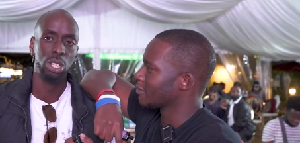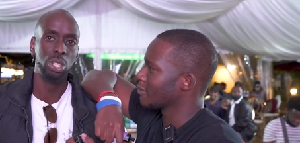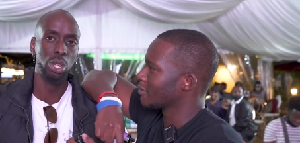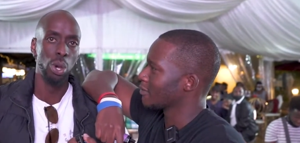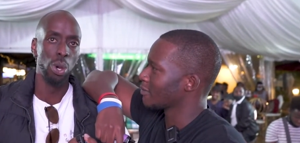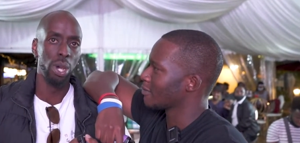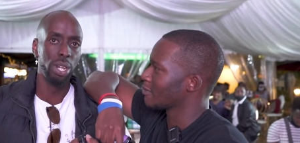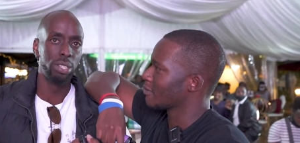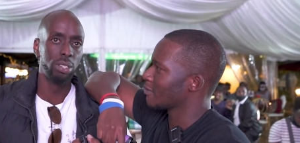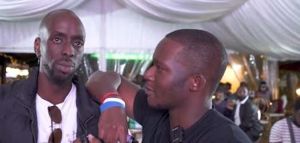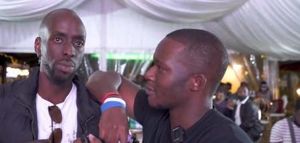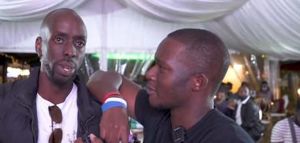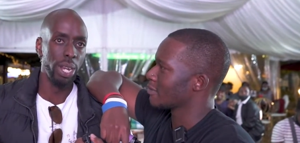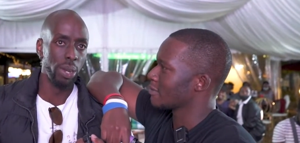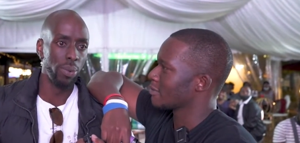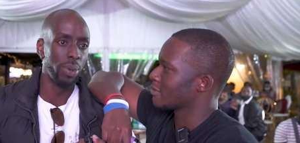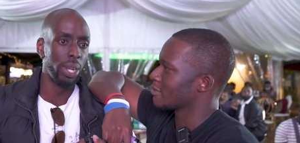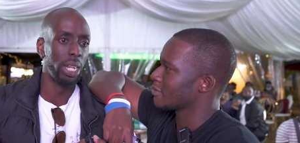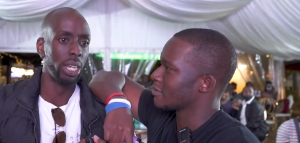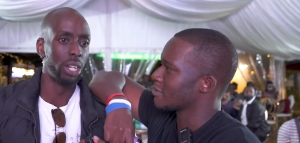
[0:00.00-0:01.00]
Speaker 1: so it's
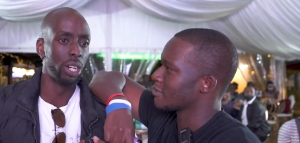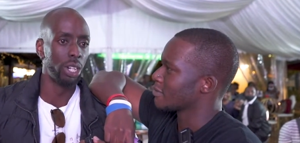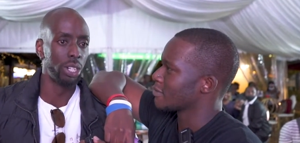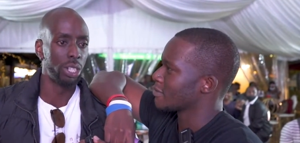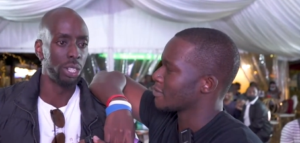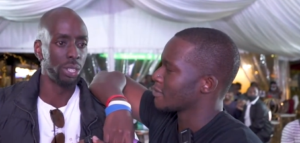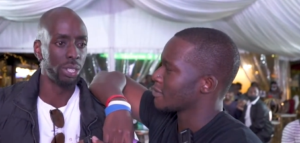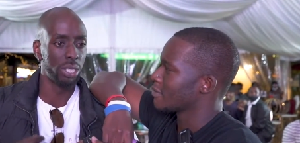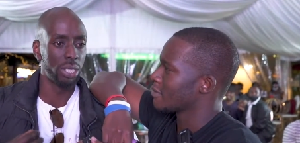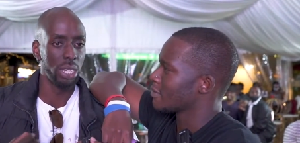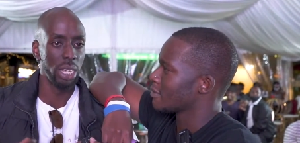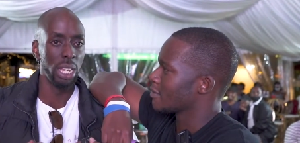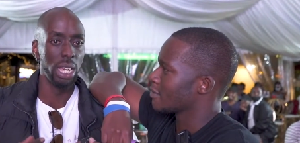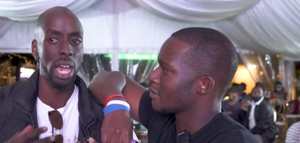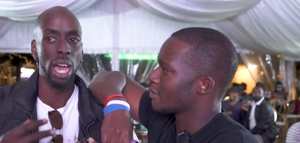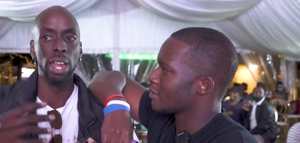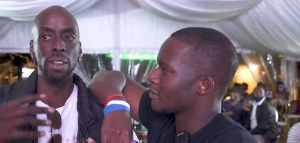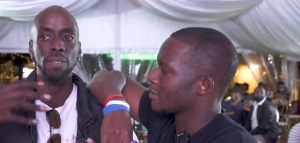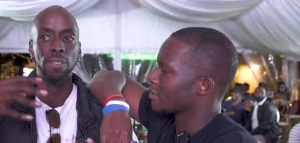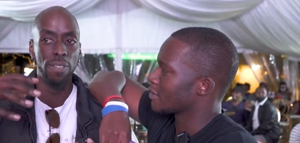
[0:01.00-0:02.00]
really really good to
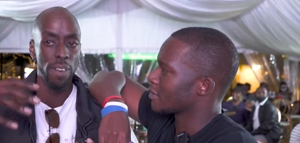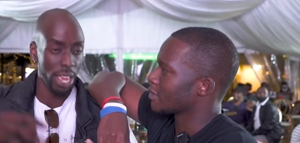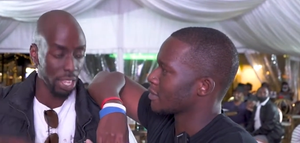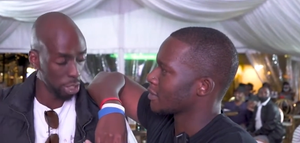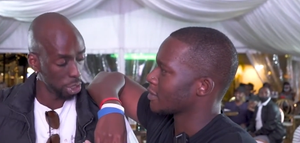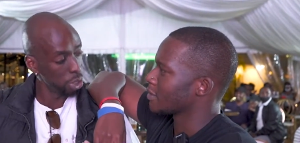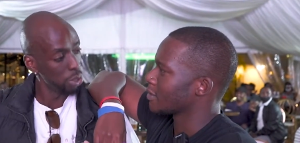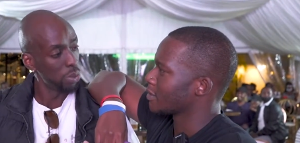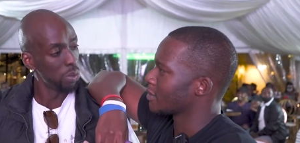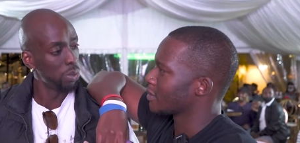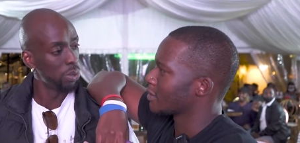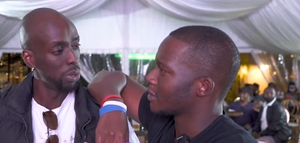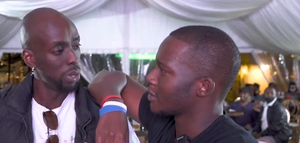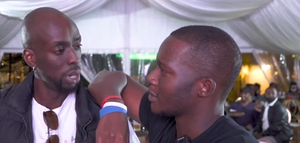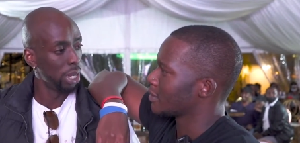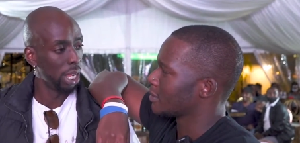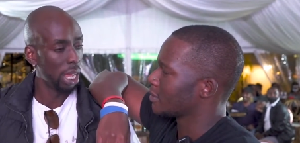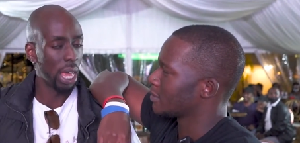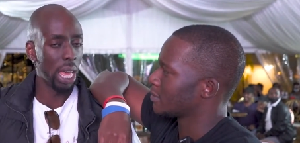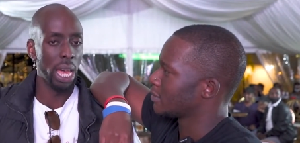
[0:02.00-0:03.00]
see at venue
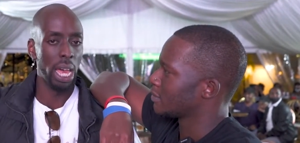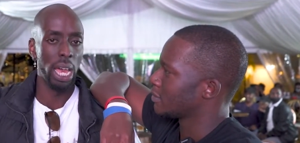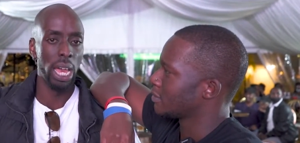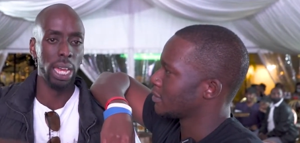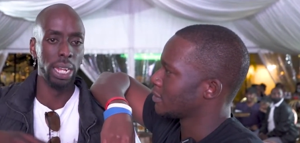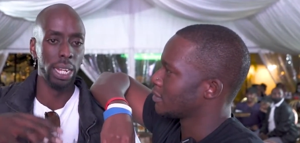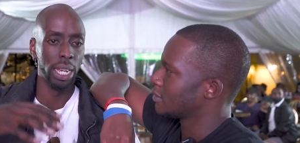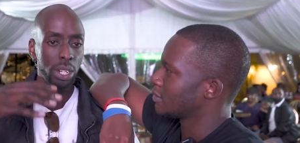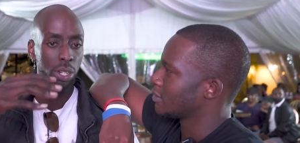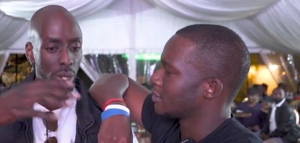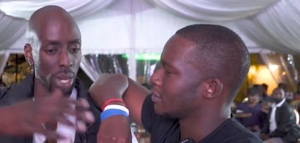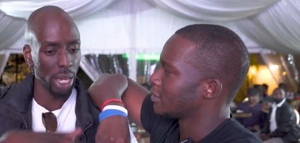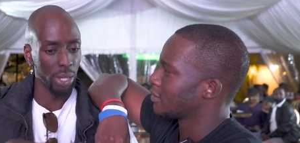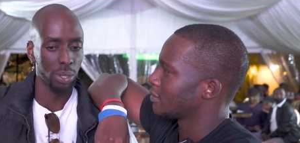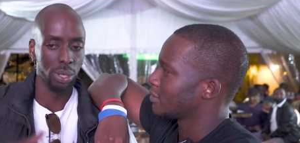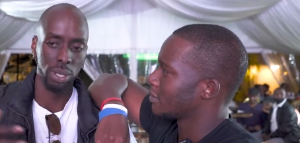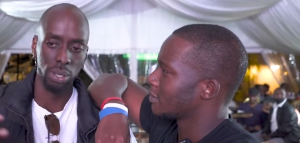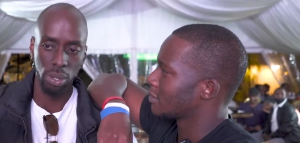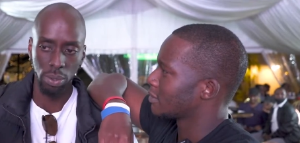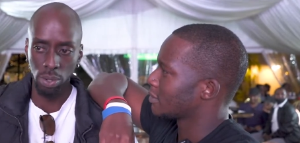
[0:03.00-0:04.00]
and, and you
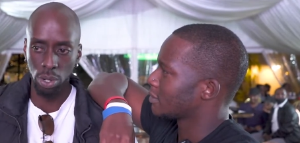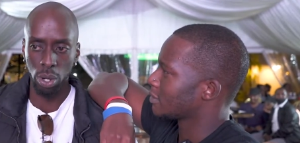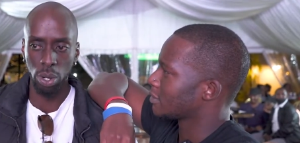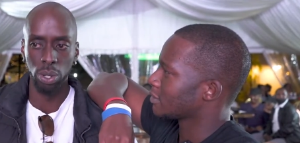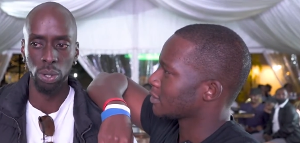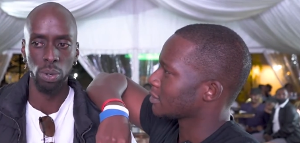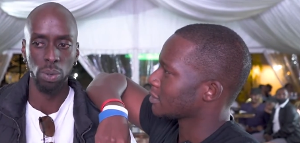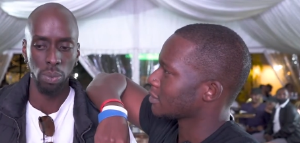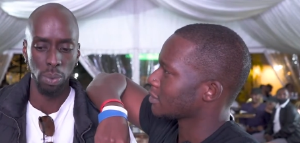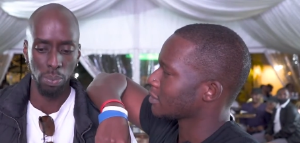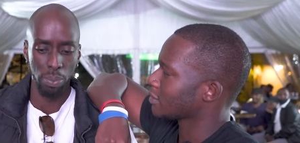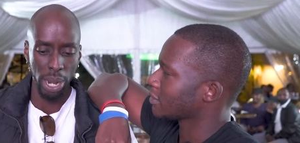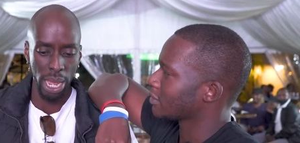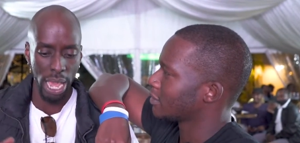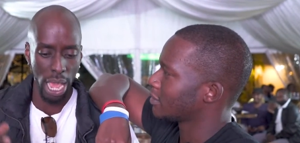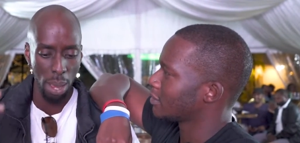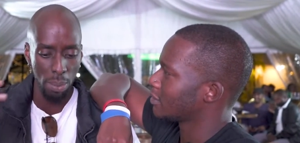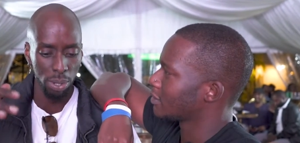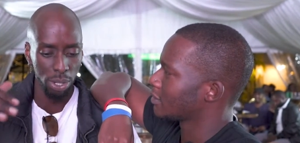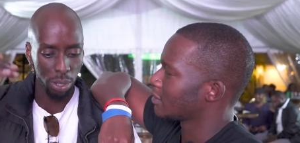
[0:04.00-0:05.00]
guys you know
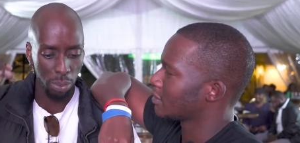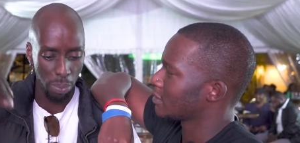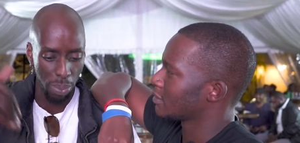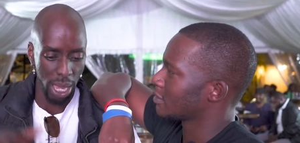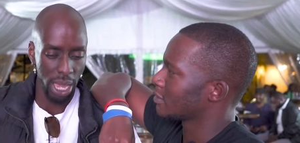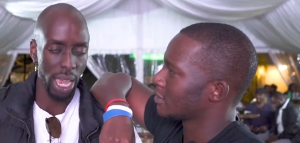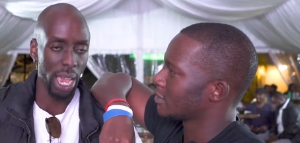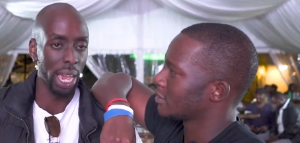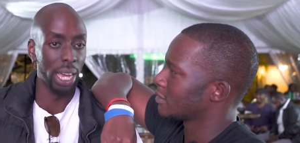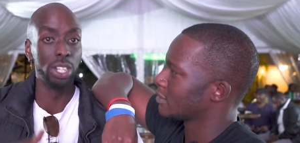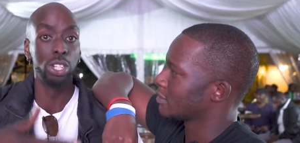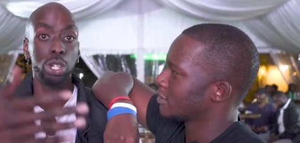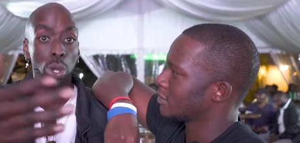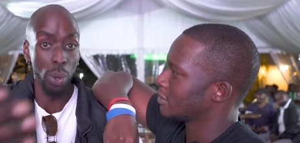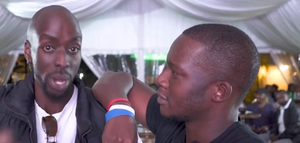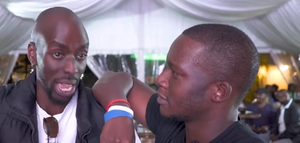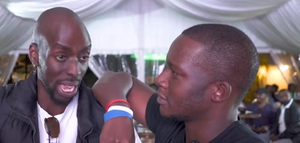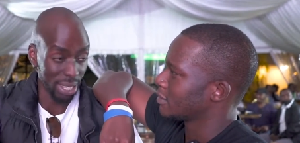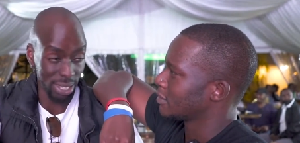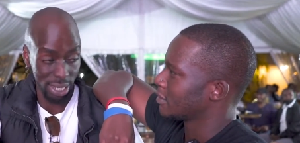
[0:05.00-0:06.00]
being able to be here and
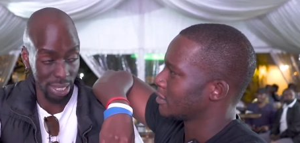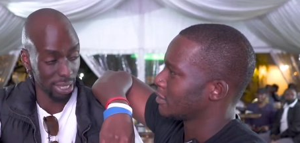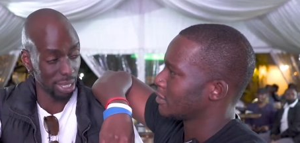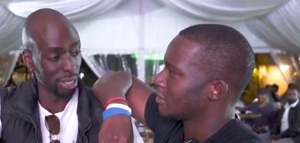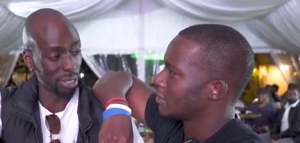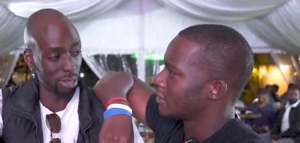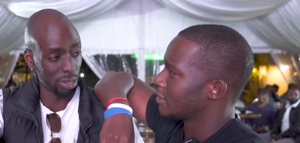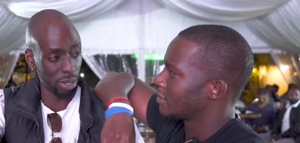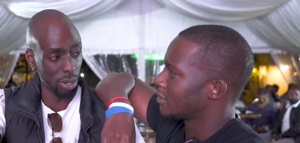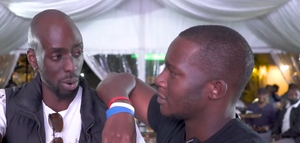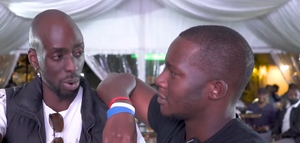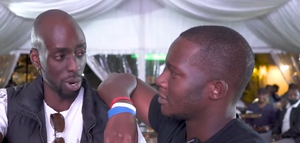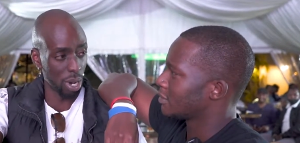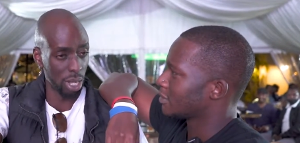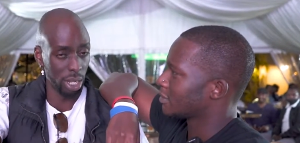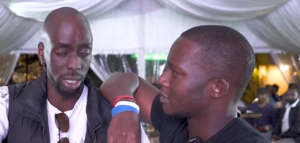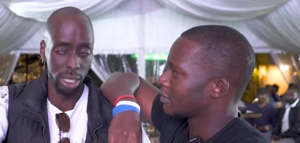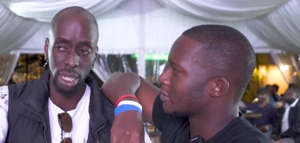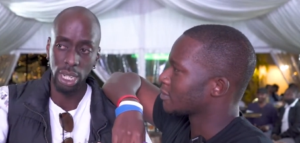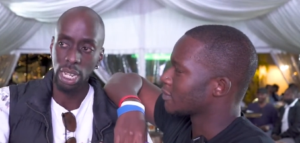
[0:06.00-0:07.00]
showcasing this to the
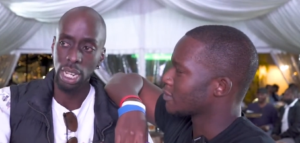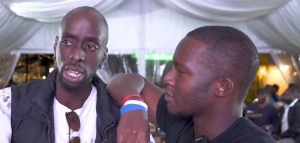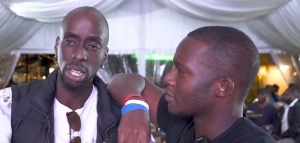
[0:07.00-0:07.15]
world.